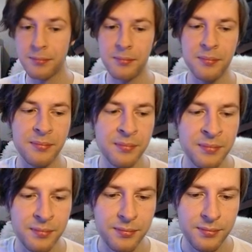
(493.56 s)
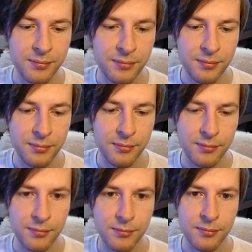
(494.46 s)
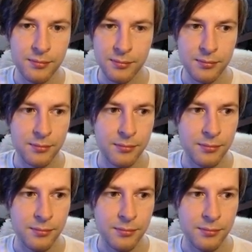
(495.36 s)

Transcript: No one is speaking in this clip.